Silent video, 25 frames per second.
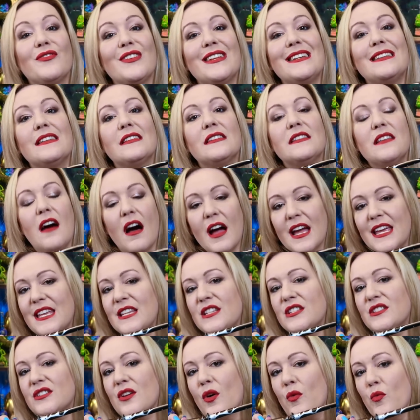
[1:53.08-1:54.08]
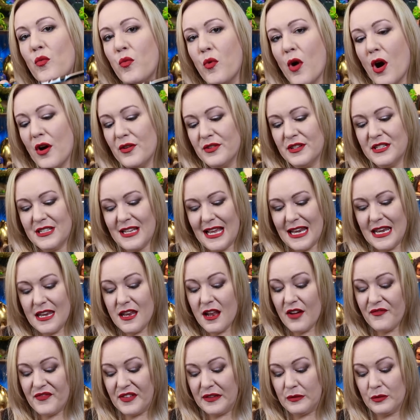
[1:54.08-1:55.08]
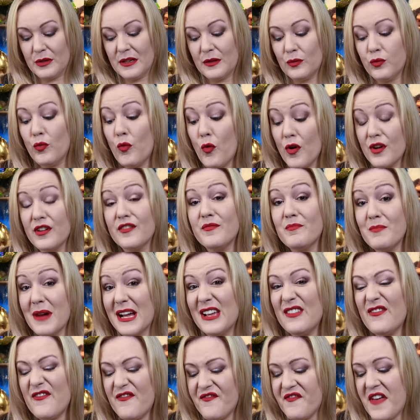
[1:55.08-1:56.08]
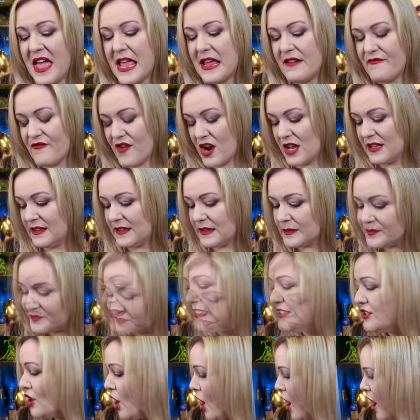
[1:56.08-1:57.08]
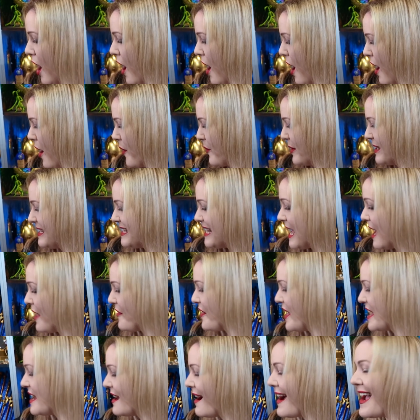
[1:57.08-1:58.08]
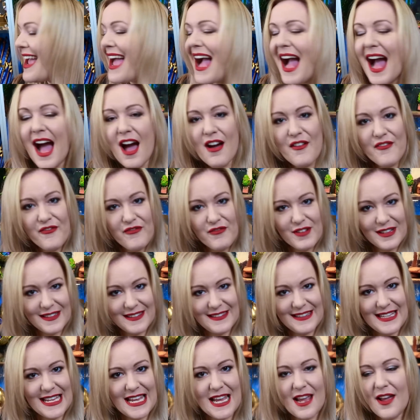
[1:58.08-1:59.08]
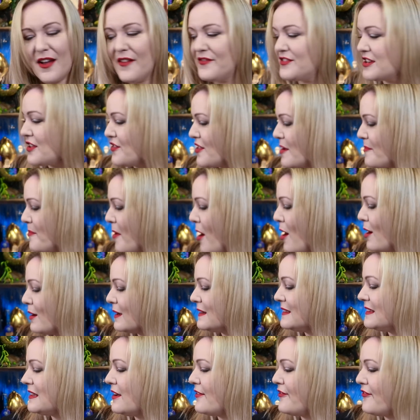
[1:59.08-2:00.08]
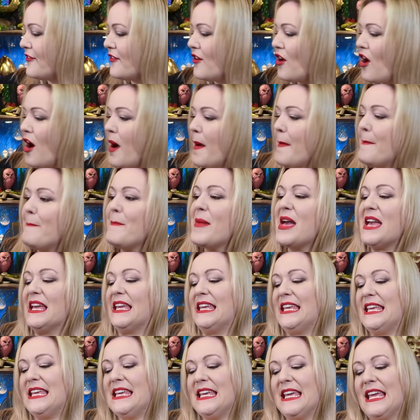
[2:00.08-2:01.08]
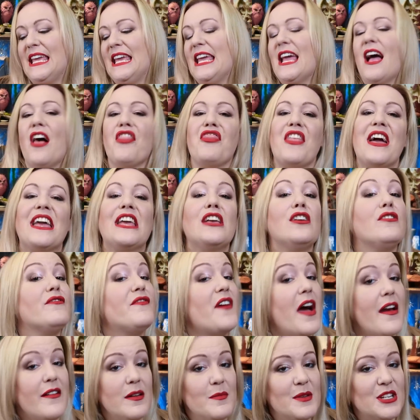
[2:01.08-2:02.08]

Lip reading: designed wand. I love this one. It's one of my favourites. So now then, I have received the box from Geek Gear. Thank you very